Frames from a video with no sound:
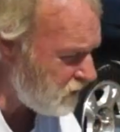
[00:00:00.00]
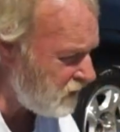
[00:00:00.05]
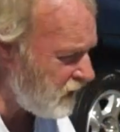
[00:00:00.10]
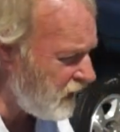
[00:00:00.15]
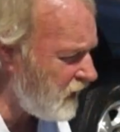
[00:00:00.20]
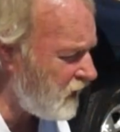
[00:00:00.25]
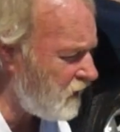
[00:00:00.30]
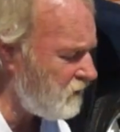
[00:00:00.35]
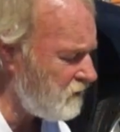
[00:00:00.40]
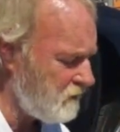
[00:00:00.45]
one
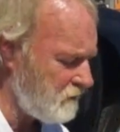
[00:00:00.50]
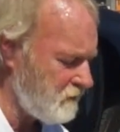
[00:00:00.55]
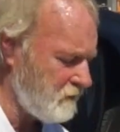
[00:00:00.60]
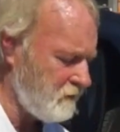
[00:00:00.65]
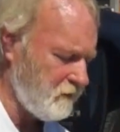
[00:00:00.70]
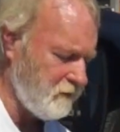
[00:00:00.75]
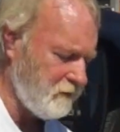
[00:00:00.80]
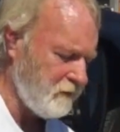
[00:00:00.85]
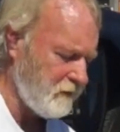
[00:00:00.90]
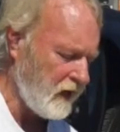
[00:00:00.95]
down,
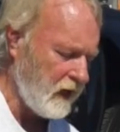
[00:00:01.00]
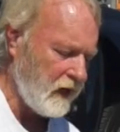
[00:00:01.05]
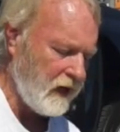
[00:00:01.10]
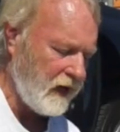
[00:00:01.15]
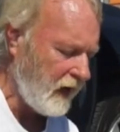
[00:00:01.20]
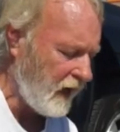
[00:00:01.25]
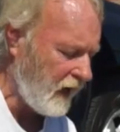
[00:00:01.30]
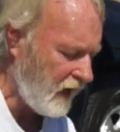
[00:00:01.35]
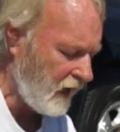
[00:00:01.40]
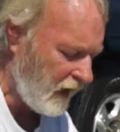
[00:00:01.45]

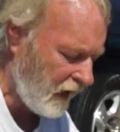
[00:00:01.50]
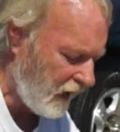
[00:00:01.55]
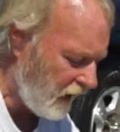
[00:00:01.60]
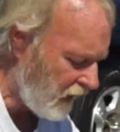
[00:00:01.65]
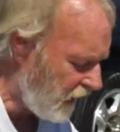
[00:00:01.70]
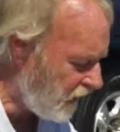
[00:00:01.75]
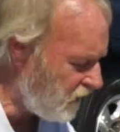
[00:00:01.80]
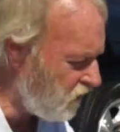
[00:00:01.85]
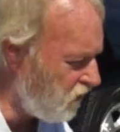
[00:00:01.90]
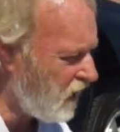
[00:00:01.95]

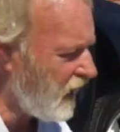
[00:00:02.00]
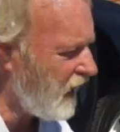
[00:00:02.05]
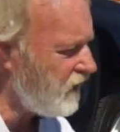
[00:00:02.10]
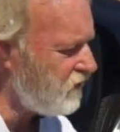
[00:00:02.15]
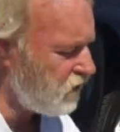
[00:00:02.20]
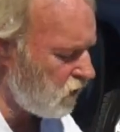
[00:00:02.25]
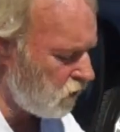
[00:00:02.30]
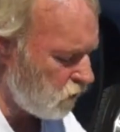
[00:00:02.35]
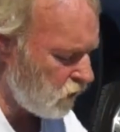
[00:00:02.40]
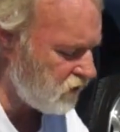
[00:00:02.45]
and you
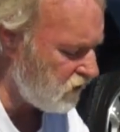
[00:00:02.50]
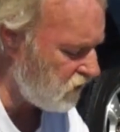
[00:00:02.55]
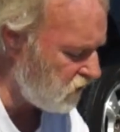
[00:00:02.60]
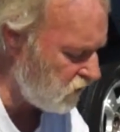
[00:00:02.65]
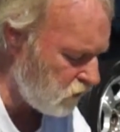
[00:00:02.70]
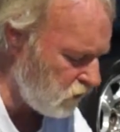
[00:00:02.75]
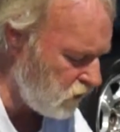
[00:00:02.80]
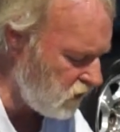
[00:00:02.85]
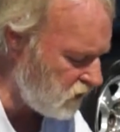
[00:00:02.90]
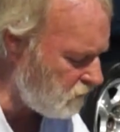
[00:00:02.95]
guys know what to
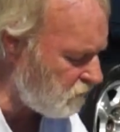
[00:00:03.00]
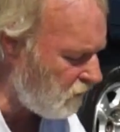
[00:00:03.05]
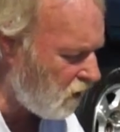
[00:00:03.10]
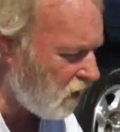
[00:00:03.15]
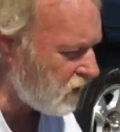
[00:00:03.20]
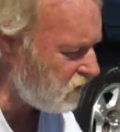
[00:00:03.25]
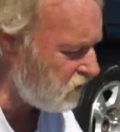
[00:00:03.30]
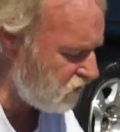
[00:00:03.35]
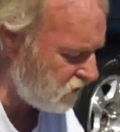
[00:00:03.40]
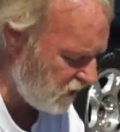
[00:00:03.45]
do. You can
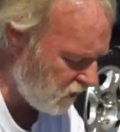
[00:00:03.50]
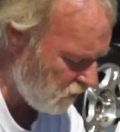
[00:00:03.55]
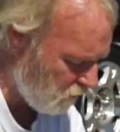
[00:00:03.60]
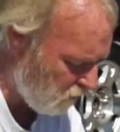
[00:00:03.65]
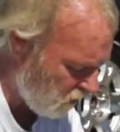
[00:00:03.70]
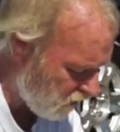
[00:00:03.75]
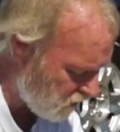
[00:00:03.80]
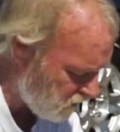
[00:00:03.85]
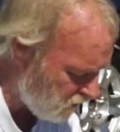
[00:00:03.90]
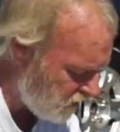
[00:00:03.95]
mark a center
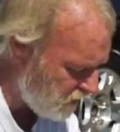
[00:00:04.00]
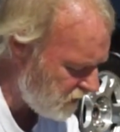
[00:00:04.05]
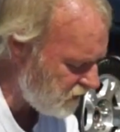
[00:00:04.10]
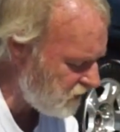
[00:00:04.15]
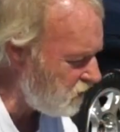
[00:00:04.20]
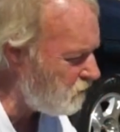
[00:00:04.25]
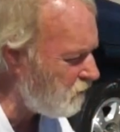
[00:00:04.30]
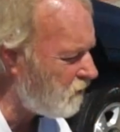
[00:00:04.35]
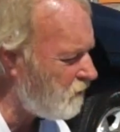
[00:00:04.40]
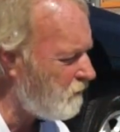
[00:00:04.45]
mark on it,
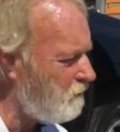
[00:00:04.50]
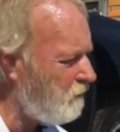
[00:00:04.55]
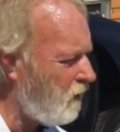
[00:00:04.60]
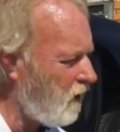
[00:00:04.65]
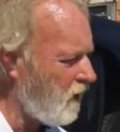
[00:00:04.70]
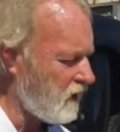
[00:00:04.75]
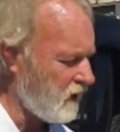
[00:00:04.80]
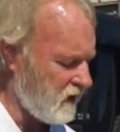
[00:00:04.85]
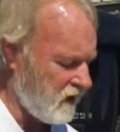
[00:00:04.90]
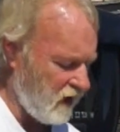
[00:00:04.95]
you
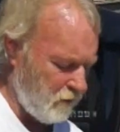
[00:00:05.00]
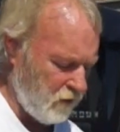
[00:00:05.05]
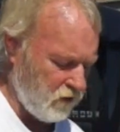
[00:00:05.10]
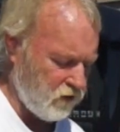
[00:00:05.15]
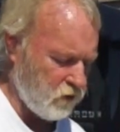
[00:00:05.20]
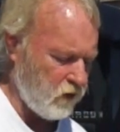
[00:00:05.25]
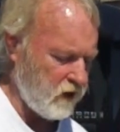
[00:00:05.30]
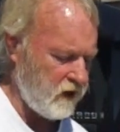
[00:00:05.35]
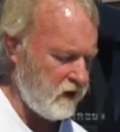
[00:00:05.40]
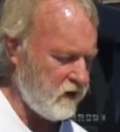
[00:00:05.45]
mark a couple
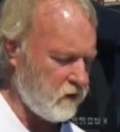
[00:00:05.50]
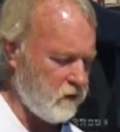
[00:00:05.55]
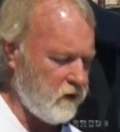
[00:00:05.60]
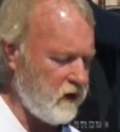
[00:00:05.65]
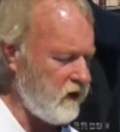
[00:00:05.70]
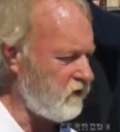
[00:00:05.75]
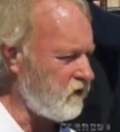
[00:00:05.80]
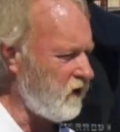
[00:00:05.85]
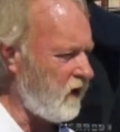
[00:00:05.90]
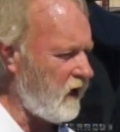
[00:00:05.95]
20
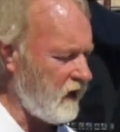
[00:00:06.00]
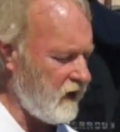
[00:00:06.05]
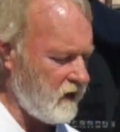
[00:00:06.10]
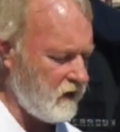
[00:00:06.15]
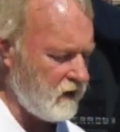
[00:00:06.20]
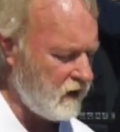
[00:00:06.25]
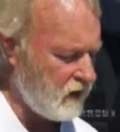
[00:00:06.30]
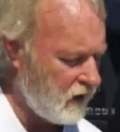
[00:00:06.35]
degrees on it,